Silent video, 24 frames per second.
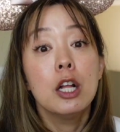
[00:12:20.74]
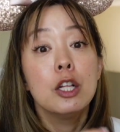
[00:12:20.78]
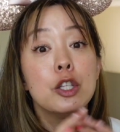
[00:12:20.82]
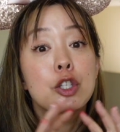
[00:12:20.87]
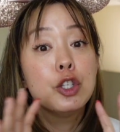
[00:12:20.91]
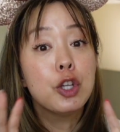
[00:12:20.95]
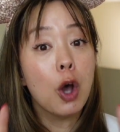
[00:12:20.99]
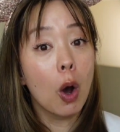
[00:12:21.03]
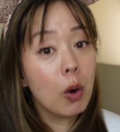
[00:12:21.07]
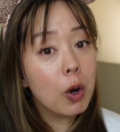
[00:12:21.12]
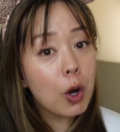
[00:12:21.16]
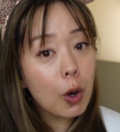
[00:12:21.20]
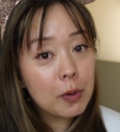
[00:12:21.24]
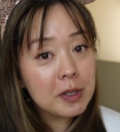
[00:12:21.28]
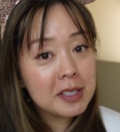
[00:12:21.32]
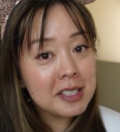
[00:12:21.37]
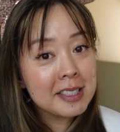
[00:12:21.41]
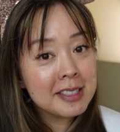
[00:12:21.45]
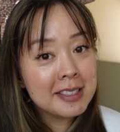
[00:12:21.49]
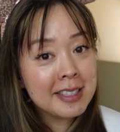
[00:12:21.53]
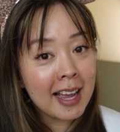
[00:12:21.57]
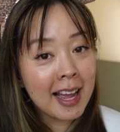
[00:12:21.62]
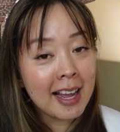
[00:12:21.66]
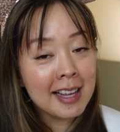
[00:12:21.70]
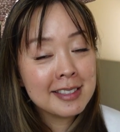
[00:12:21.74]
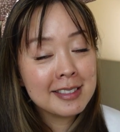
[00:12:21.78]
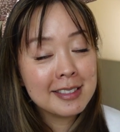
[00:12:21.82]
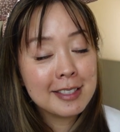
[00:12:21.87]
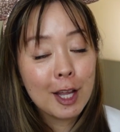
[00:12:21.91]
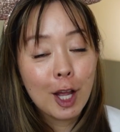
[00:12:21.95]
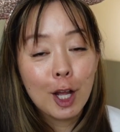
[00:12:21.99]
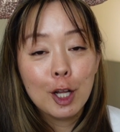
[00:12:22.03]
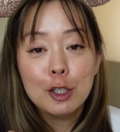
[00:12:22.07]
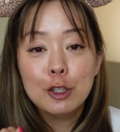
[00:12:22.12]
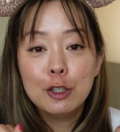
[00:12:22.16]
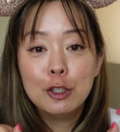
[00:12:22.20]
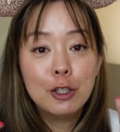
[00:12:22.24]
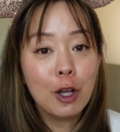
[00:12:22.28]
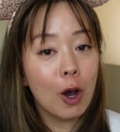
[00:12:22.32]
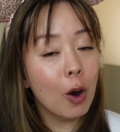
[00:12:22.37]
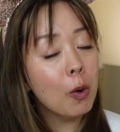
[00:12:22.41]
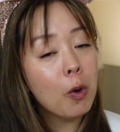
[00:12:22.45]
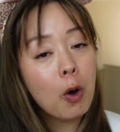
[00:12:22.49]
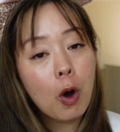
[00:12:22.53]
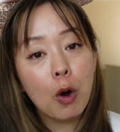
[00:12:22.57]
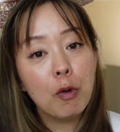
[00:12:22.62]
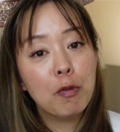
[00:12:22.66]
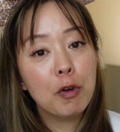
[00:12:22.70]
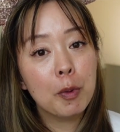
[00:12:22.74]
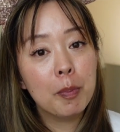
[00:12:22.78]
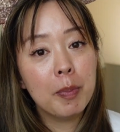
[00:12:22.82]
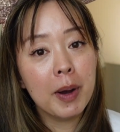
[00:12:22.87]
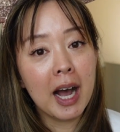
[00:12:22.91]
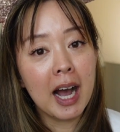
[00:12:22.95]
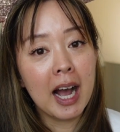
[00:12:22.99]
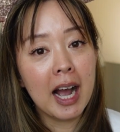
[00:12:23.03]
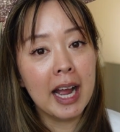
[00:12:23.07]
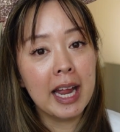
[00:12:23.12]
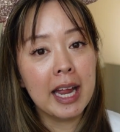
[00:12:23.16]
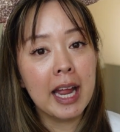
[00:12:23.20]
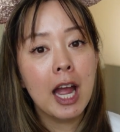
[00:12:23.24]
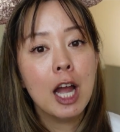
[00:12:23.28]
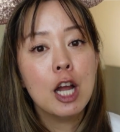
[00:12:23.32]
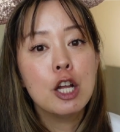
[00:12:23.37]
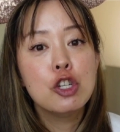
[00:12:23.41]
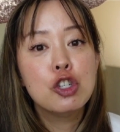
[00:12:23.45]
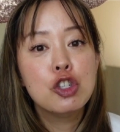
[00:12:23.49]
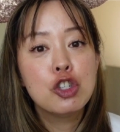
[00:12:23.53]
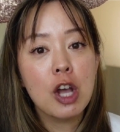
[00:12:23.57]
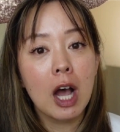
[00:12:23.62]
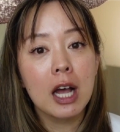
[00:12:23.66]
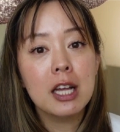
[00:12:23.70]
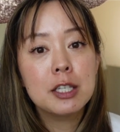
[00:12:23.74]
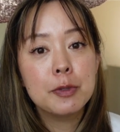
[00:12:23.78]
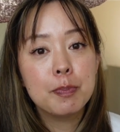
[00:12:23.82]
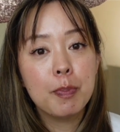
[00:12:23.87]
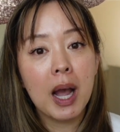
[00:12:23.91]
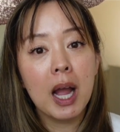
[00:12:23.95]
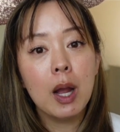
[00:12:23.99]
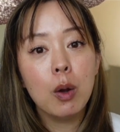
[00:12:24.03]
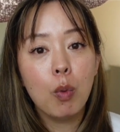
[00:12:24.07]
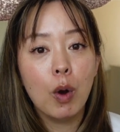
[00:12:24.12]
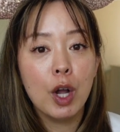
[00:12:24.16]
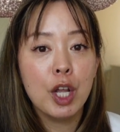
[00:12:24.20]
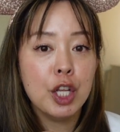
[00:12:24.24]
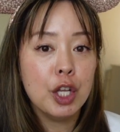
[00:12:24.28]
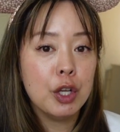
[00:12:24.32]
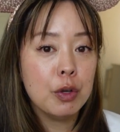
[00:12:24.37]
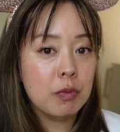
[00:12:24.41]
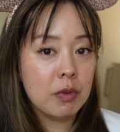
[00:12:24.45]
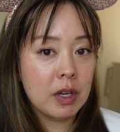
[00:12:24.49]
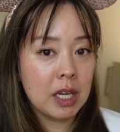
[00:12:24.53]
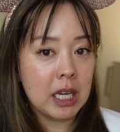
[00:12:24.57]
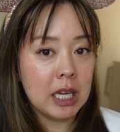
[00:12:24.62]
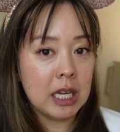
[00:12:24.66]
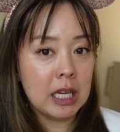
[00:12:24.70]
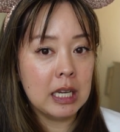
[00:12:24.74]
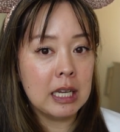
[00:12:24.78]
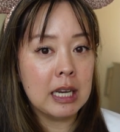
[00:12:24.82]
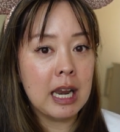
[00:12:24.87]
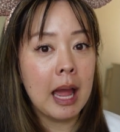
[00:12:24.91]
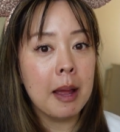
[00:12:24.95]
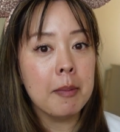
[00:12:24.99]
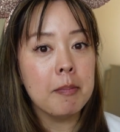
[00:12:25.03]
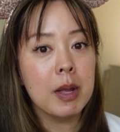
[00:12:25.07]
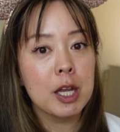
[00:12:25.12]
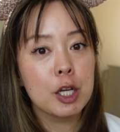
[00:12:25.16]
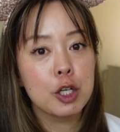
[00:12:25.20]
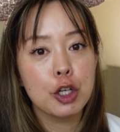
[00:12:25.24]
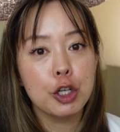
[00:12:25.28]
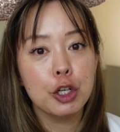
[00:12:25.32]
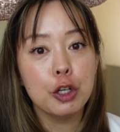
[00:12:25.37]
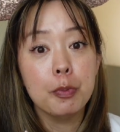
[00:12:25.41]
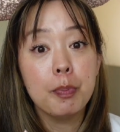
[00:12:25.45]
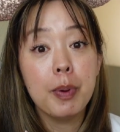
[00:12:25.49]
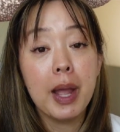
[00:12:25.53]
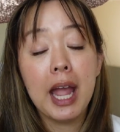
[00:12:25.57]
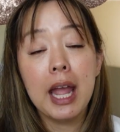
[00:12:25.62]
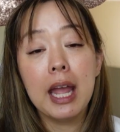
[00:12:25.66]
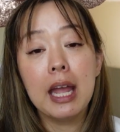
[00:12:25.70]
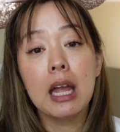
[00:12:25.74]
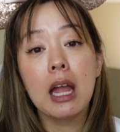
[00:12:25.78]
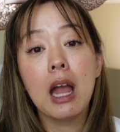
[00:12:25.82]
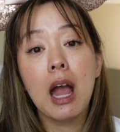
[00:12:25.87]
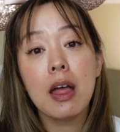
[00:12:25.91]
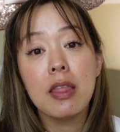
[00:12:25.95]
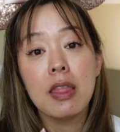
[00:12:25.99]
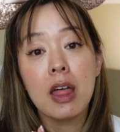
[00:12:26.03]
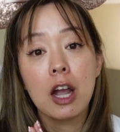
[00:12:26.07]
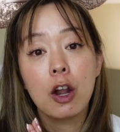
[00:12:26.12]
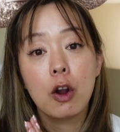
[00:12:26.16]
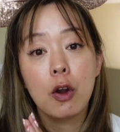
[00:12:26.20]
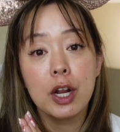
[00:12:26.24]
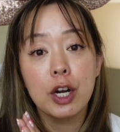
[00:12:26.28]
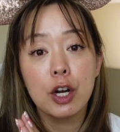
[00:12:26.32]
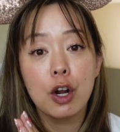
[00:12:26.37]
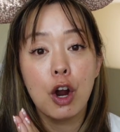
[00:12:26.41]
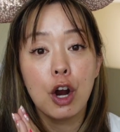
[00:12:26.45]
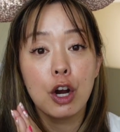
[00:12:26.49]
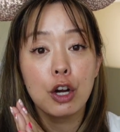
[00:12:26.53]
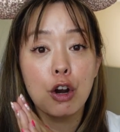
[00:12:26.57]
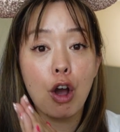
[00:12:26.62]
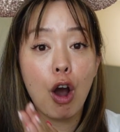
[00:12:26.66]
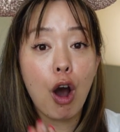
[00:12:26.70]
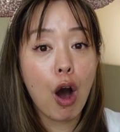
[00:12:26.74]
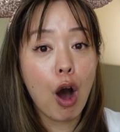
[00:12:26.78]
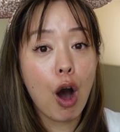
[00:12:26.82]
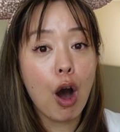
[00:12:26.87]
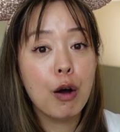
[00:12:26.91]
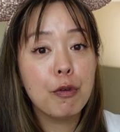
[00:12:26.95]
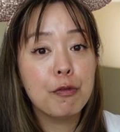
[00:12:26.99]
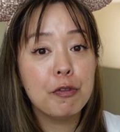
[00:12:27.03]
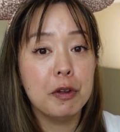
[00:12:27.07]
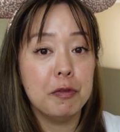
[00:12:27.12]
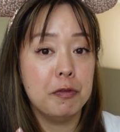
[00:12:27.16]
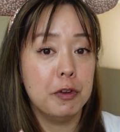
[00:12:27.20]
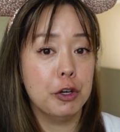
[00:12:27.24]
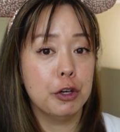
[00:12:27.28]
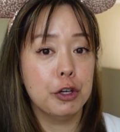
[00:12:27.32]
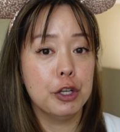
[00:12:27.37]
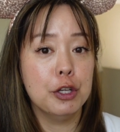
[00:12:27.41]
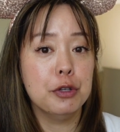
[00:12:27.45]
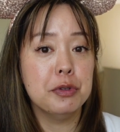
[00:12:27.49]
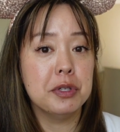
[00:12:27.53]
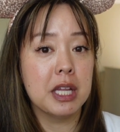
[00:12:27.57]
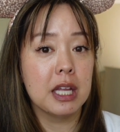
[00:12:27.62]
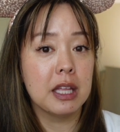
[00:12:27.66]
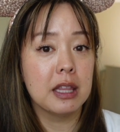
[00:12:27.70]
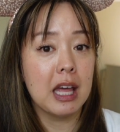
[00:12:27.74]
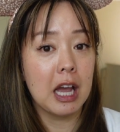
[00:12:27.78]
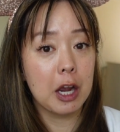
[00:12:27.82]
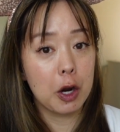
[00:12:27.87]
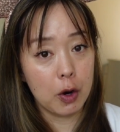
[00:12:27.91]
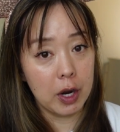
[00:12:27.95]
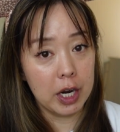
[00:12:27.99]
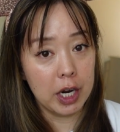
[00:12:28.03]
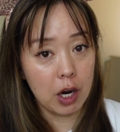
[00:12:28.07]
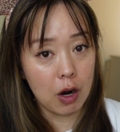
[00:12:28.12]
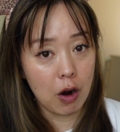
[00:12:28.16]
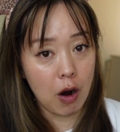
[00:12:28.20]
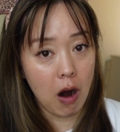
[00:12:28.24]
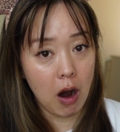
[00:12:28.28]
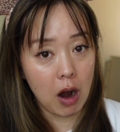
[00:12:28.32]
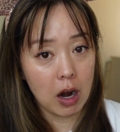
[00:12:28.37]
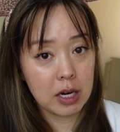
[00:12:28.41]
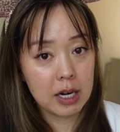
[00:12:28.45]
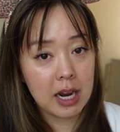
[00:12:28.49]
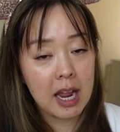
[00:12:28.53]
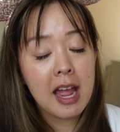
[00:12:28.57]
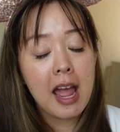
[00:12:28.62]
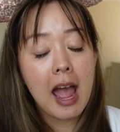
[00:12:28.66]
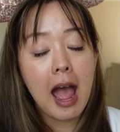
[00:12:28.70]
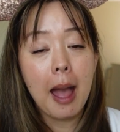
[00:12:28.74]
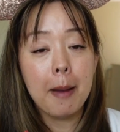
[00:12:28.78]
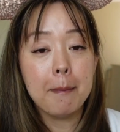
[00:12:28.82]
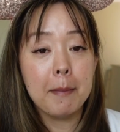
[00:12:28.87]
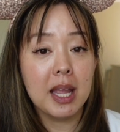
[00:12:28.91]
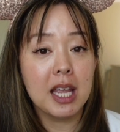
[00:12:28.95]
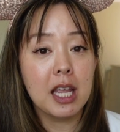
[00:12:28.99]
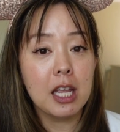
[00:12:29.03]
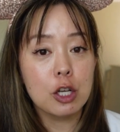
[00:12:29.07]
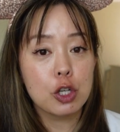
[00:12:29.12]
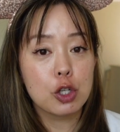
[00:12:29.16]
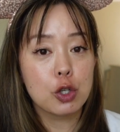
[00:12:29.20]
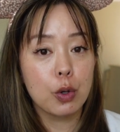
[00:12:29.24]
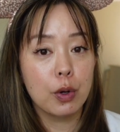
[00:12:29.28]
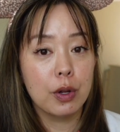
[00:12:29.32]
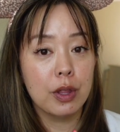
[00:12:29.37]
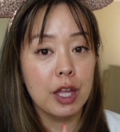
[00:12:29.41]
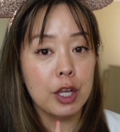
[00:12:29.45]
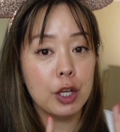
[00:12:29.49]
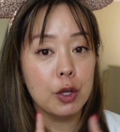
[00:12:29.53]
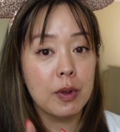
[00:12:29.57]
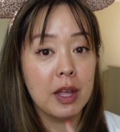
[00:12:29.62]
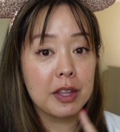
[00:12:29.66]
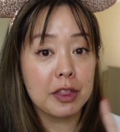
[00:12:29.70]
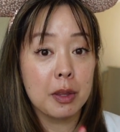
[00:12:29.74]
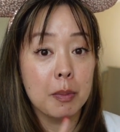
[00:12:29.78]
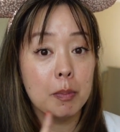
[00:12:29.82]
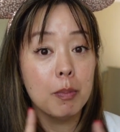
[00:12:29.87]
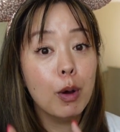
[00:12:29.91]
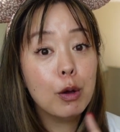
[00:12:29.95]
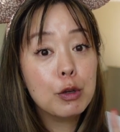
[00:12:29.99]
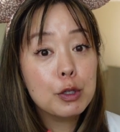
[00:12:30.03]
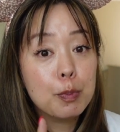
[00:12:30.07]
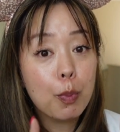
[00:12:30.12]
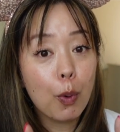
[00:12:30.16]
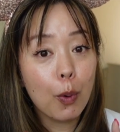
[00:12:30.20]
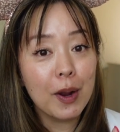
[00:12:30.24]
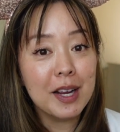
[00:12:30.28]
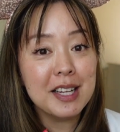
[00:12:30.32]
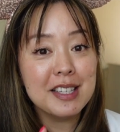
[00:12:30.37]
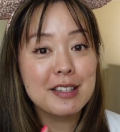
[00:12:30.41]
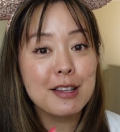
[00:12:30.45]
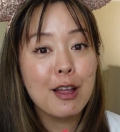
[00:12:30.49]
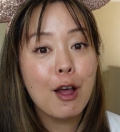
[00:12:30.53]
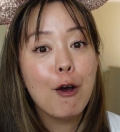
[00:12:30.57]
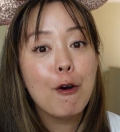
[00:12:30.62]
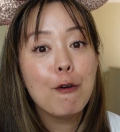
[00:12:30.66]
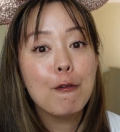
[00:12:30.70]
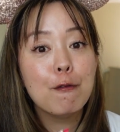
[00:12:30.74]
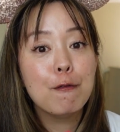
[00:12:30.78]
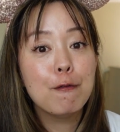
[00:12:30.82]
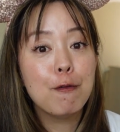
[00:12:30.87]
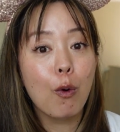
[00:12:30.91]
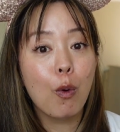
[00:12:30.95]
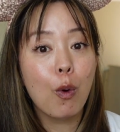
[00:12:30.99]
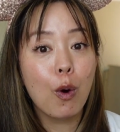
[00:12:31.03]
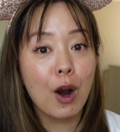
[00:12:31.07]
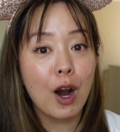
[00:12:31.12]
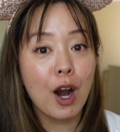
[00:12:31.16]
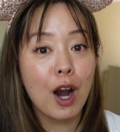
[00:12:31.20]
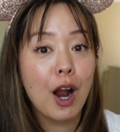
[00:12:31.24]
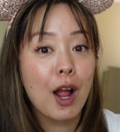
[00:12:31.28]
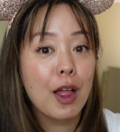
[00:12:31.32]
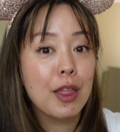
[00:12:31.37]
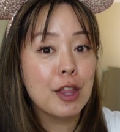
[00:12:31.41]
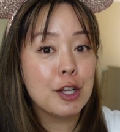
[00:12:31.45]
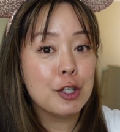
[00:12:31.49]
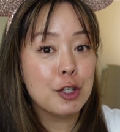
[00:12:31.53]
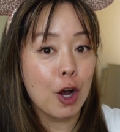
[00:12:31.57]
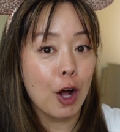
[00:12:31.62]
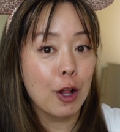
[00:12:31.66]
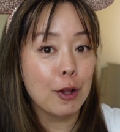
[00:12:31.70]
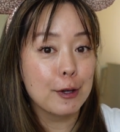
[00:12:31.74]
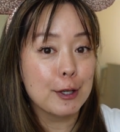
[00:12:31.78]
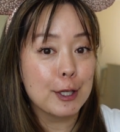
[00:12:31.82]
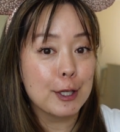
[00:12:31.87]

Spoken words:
Don't go into debt, don't overbuy, just buy what you need and make sure you pay that credit card off if you're using that credit card, and making sure that you get the most points for the dollar